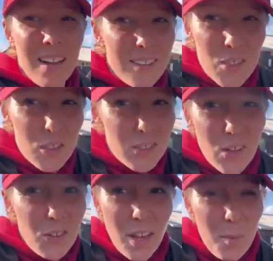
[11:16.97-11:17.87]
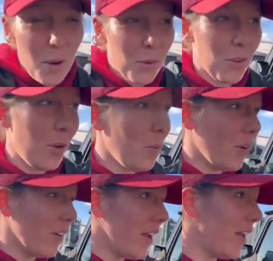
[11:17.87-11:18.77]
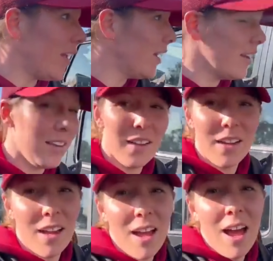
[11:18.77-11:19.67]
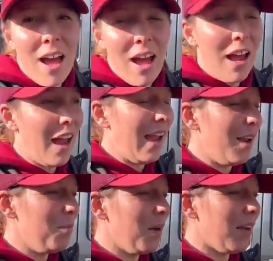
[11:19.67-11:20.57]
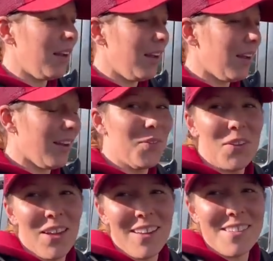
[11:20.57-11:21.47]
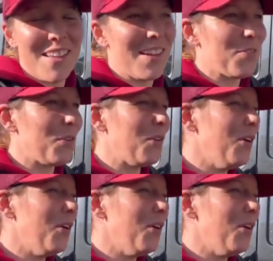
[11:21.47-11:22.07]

I have all of you to thank for this. We've had the Massey, we've had the Deutsch, we've had the bloody